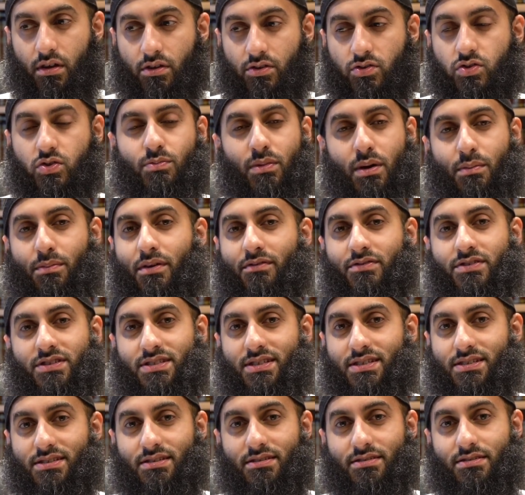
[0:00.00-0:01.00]
So, my brothers and
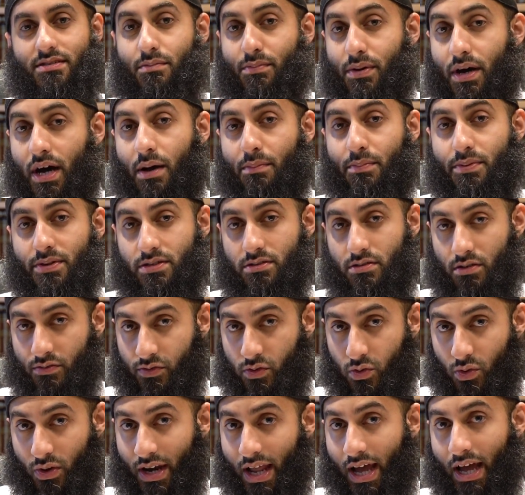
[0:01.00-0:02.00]
sisters, the purpose of
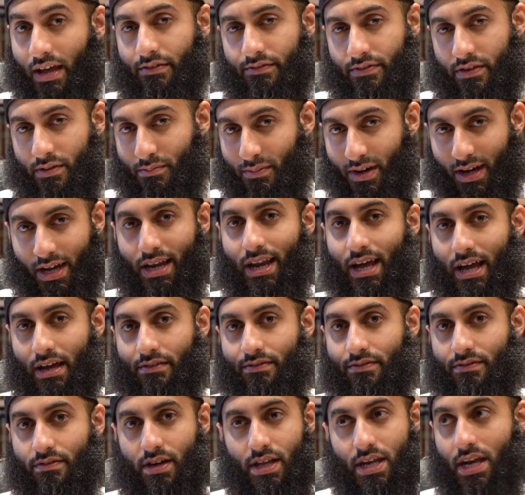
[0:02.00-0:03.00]
your life and my
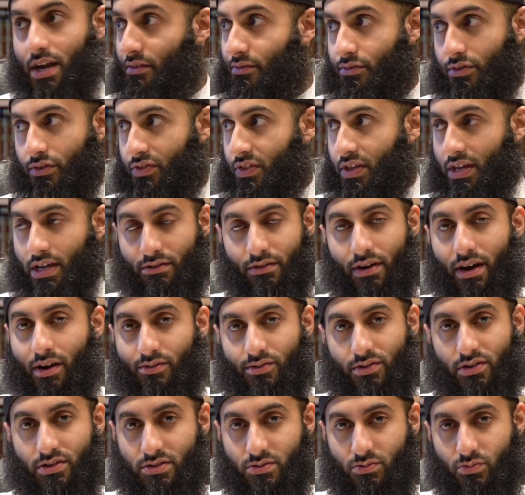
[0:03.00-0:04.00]
life and everything
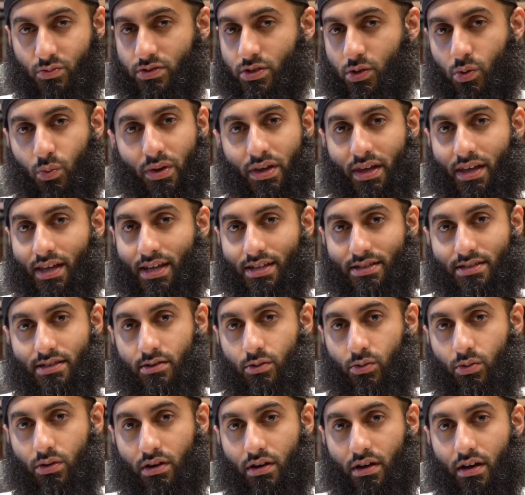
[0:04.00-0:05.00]
around us, so we can get to
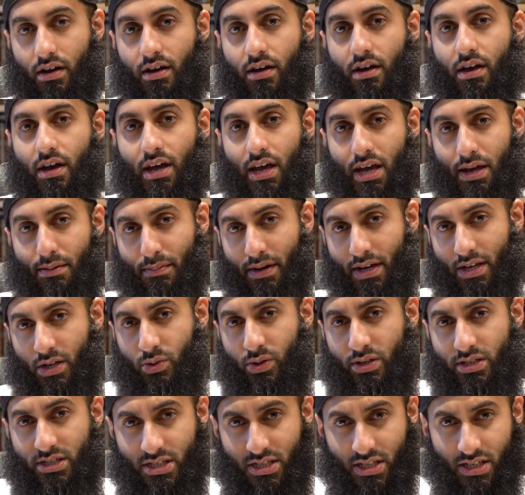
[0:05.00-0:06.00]
know Allah. My
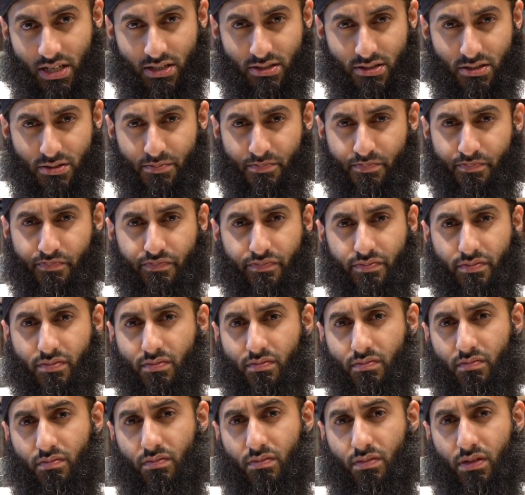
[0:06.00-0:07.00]
question is
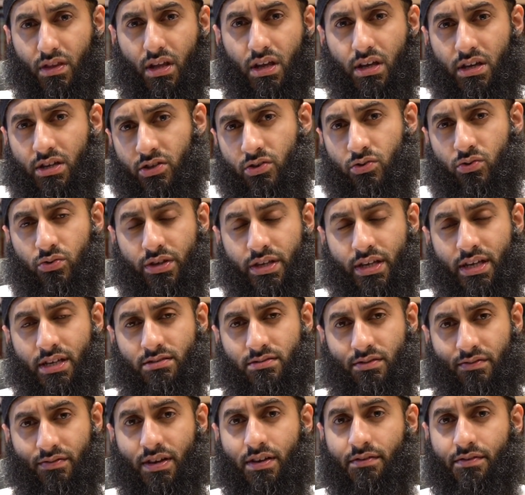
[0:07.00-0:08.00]
in your
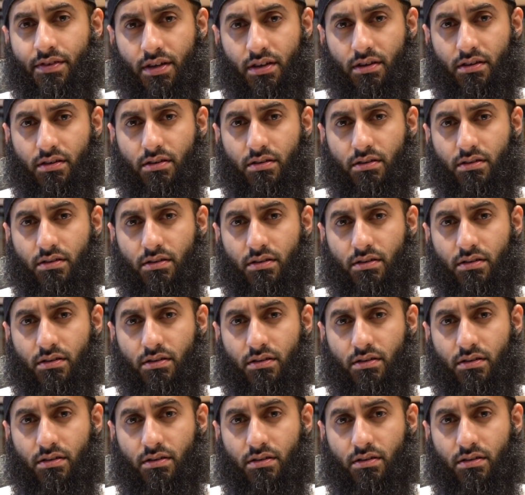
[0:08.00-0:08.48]
years of living